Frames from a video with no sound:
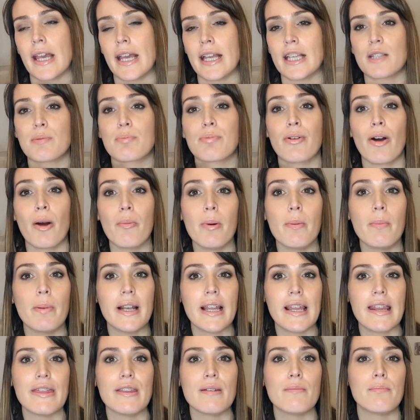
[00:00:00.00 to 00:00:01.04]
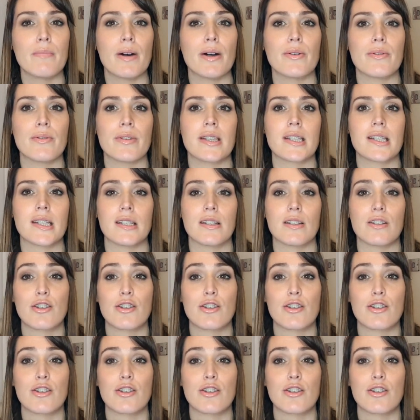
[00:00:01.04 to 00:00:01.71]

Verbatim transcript: it's probably the most